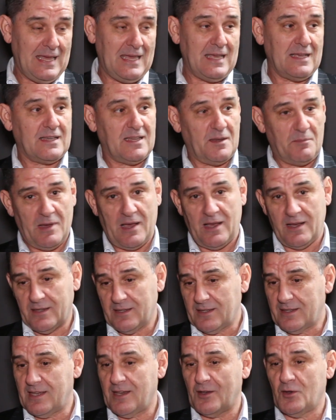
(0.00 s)
He'd come out
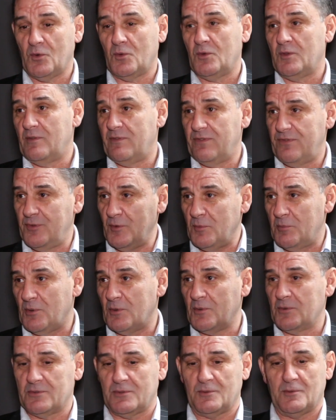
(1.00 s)
and kick all the
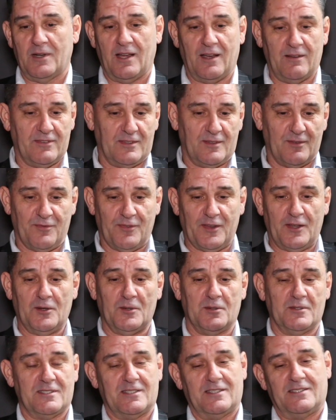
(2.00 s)
footballs all over the
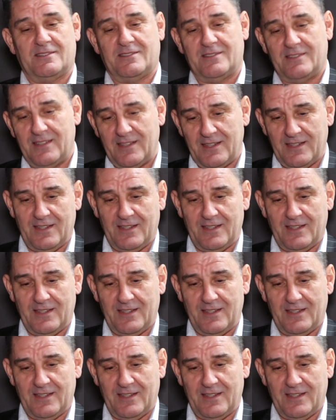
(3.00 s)
fields and